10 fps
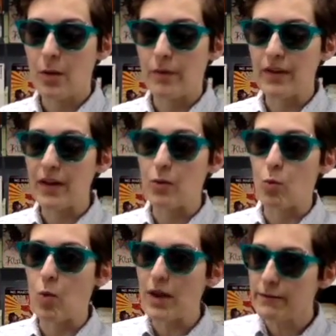We've got
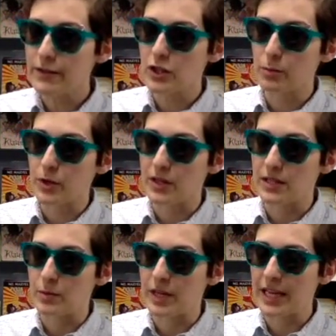one official book
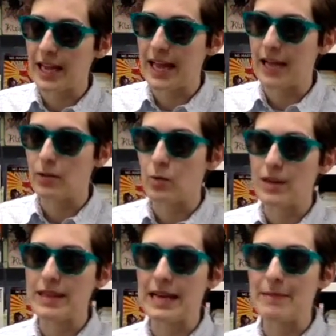this week and
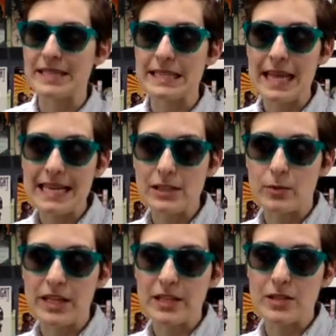one that I missed last week,